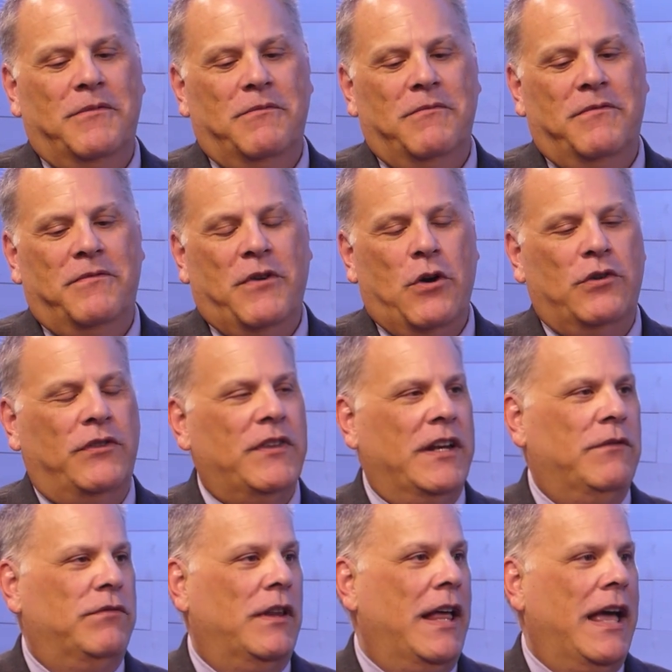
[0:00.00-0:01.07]
folks that
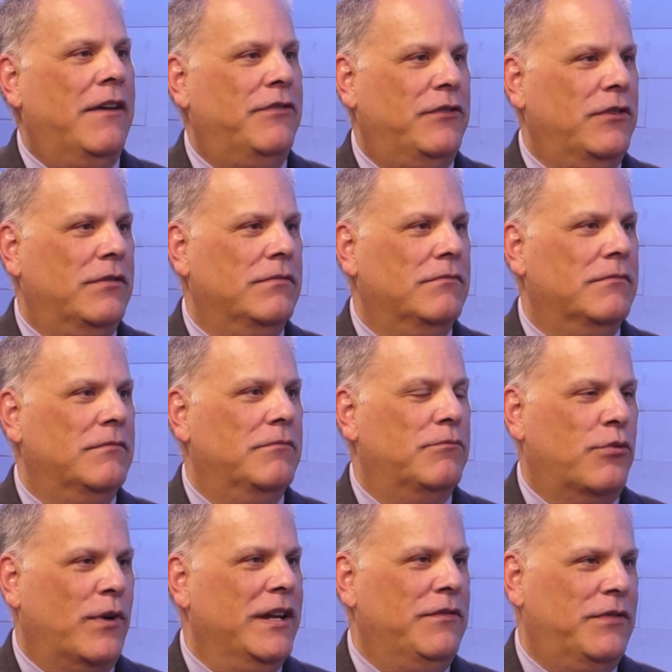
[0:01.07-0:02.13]
have left
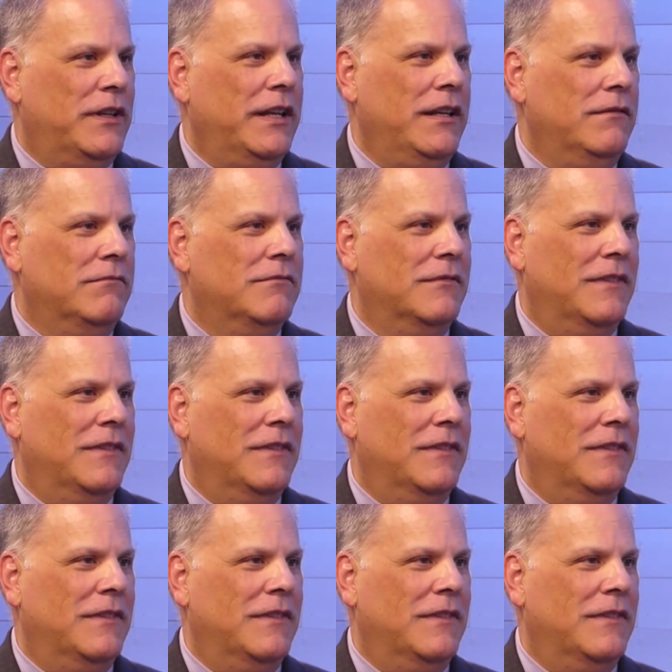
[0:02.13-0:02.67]
briefly.